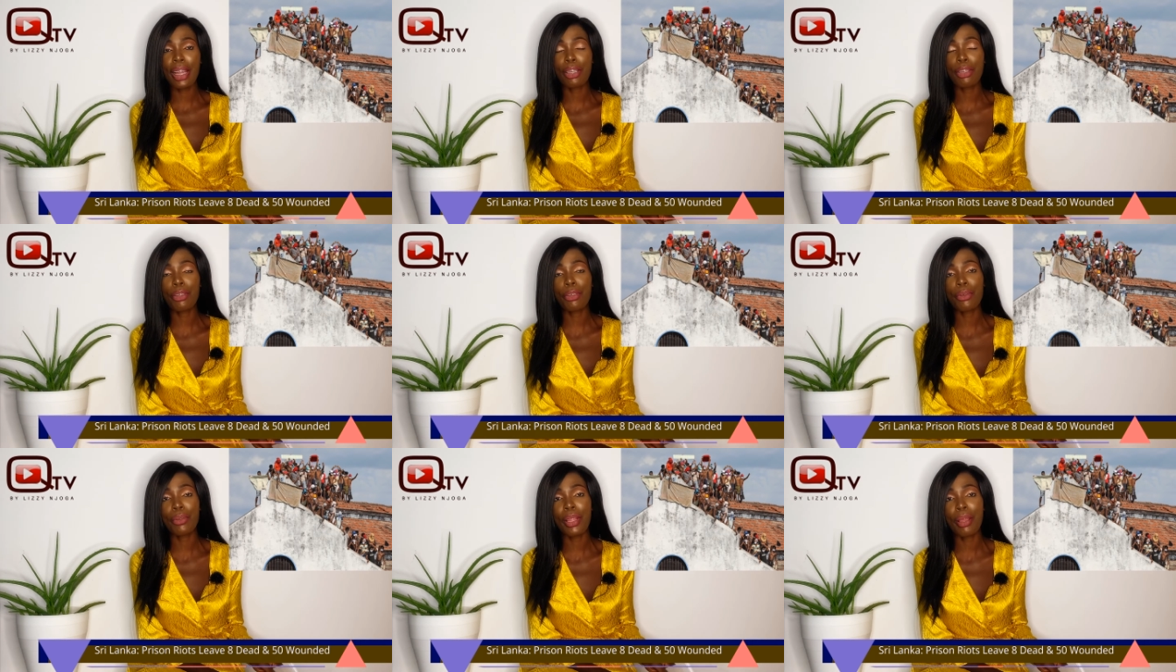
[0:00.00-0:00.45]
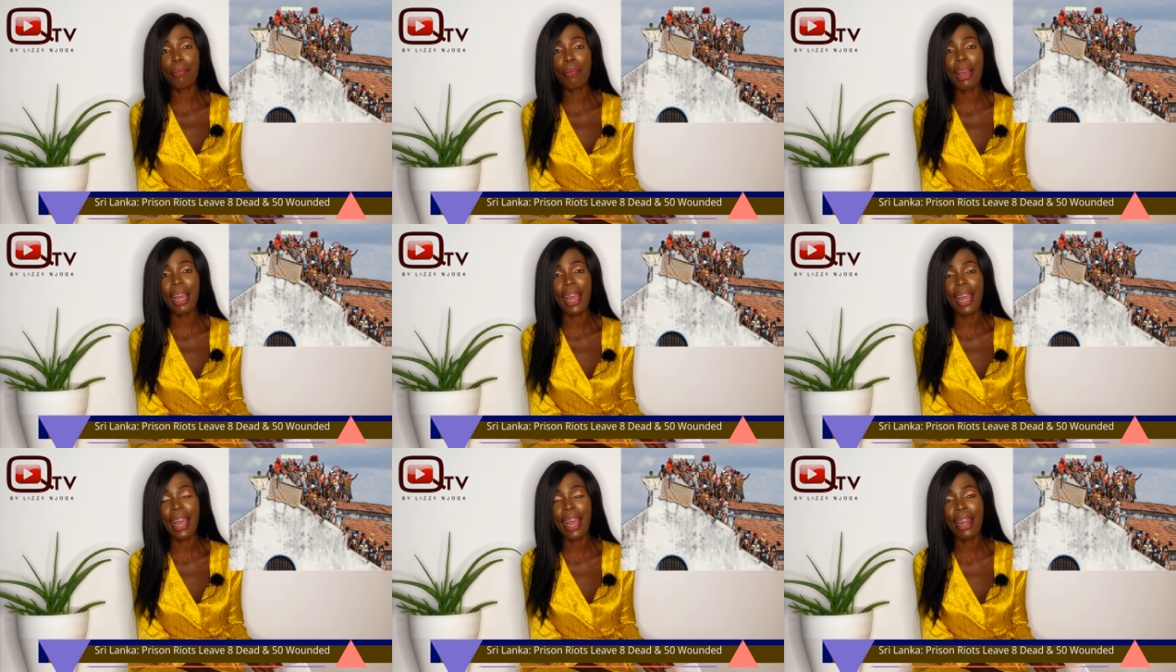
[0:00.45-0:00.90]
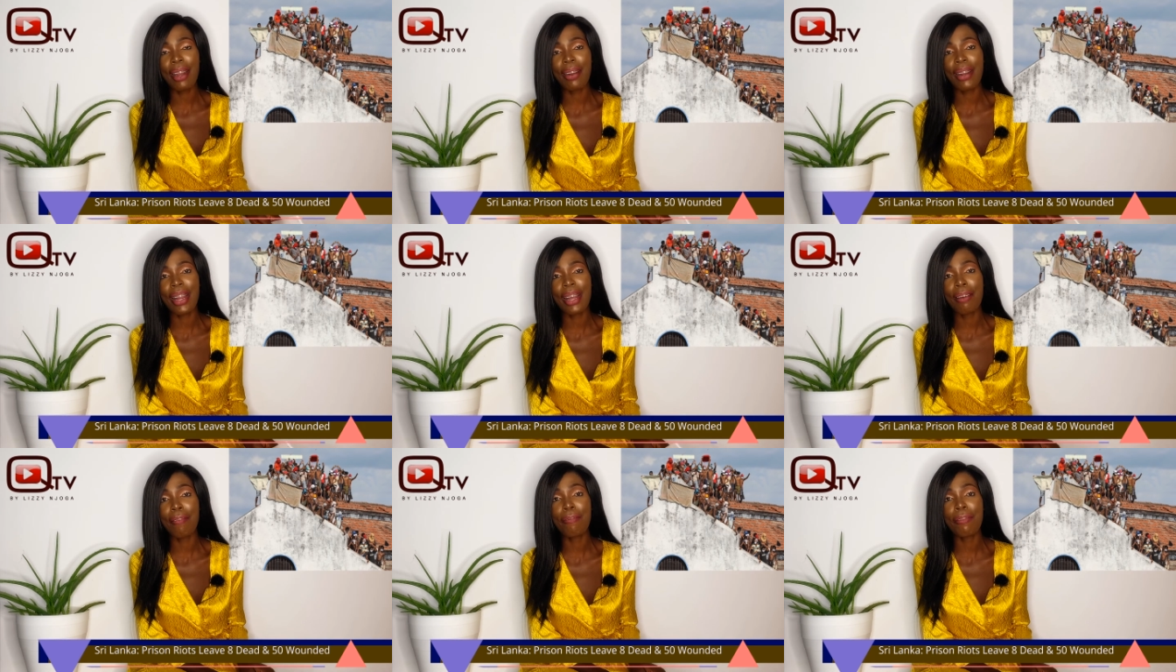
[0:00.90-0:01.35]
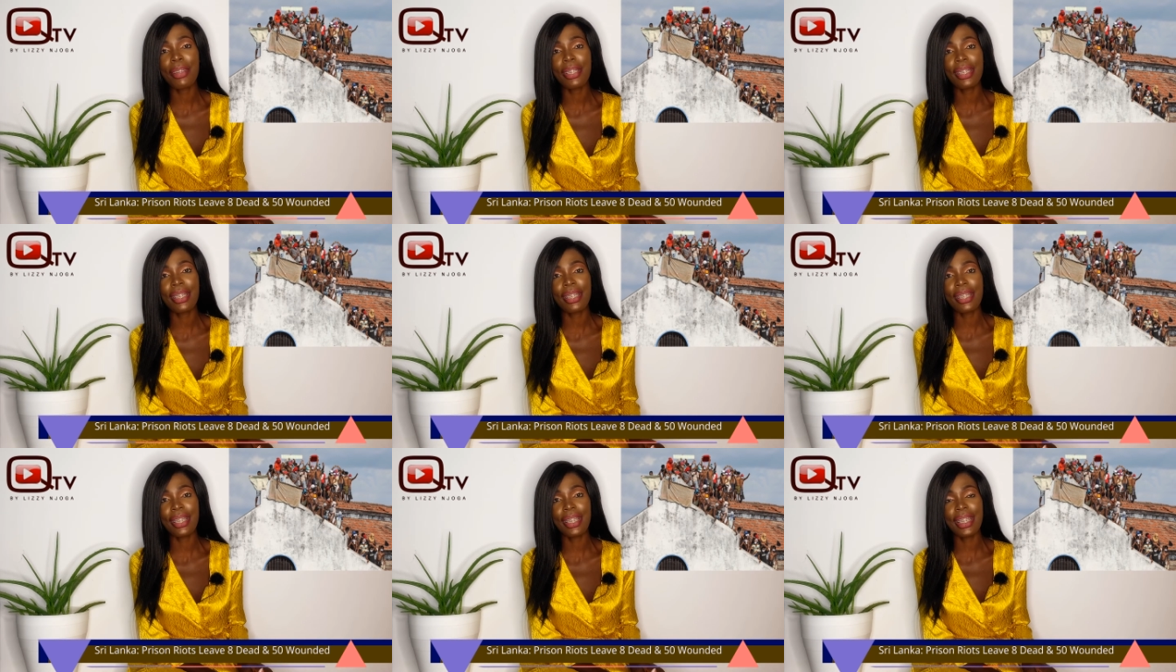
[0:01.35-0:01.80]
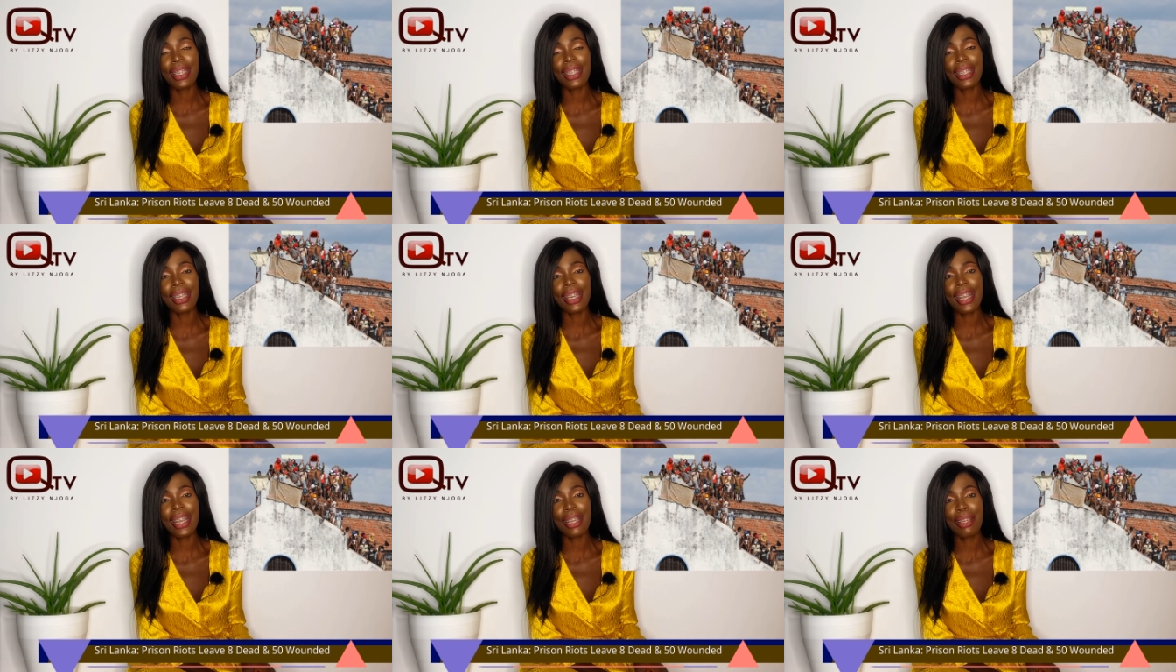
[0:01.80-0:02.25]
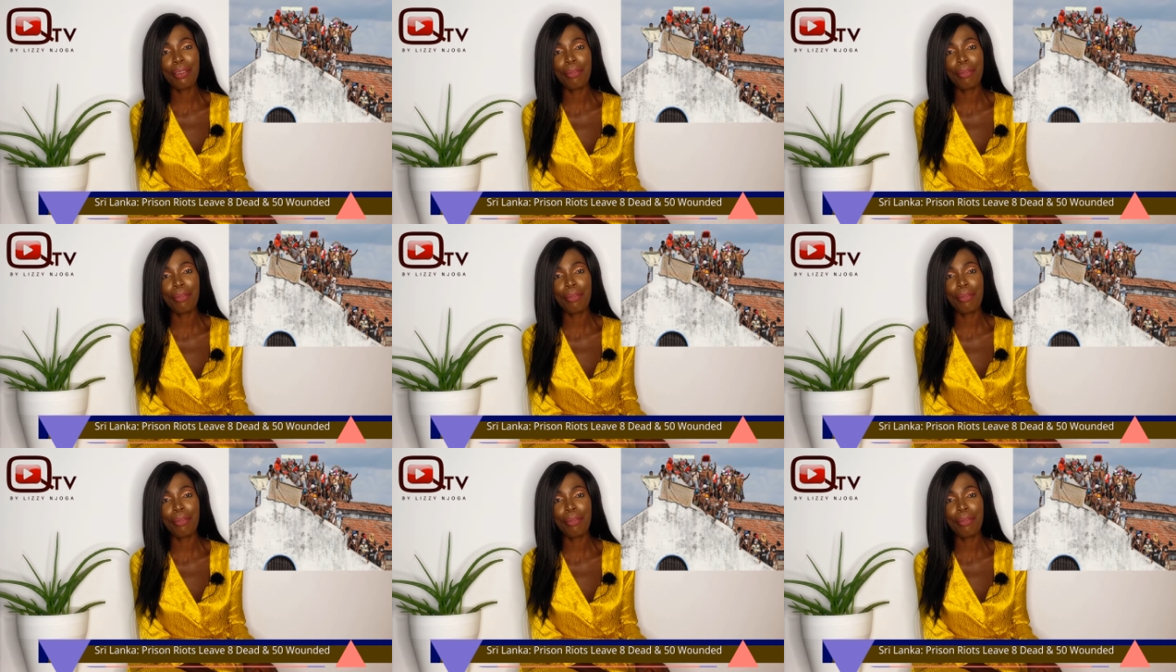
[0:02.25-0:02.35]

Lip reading: to the Mahara facility.